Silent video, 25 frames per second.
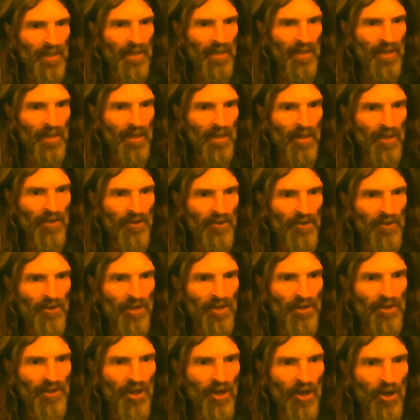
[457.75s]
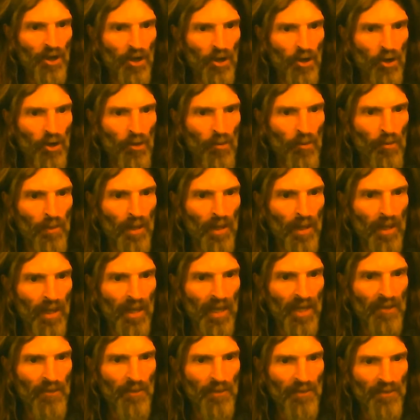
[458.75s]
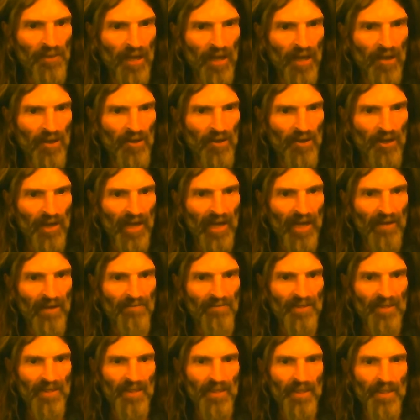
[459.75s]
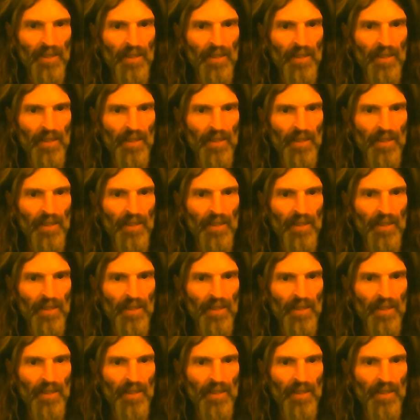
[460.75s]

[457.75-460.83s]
under a dome and without gravity,